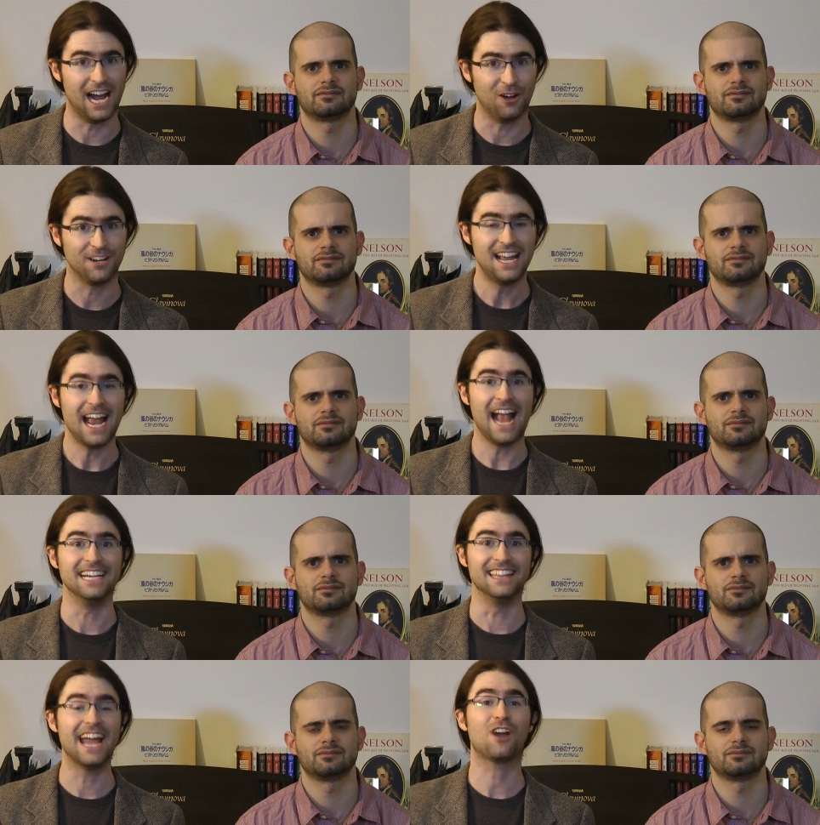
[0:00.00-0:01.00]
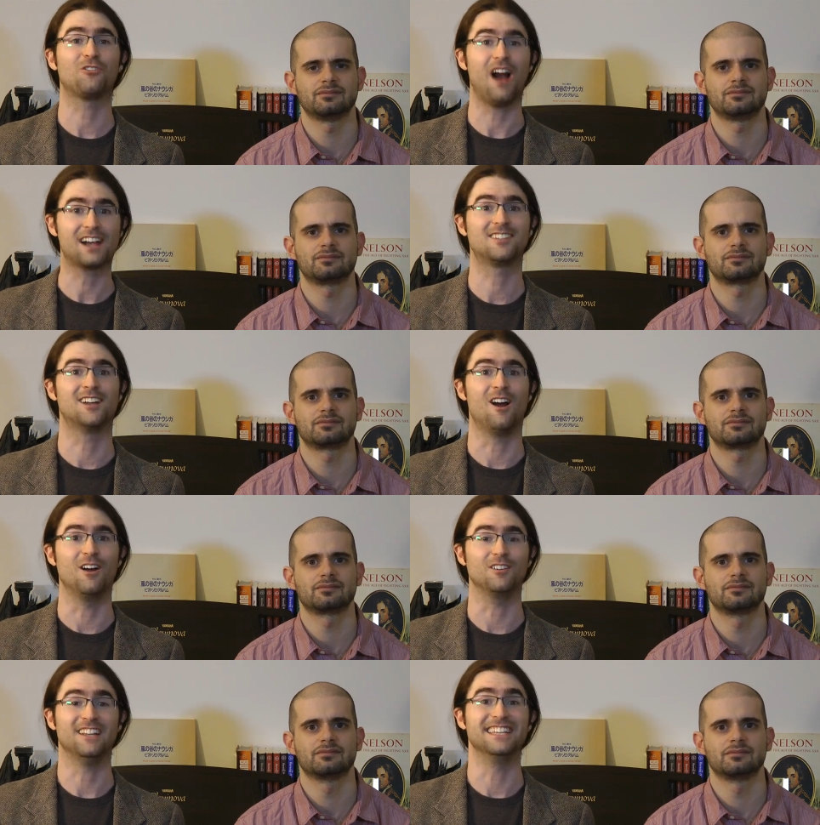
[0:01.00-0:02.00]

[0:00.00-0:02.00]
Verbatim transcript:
Speaker 1: out, and they're rock stars,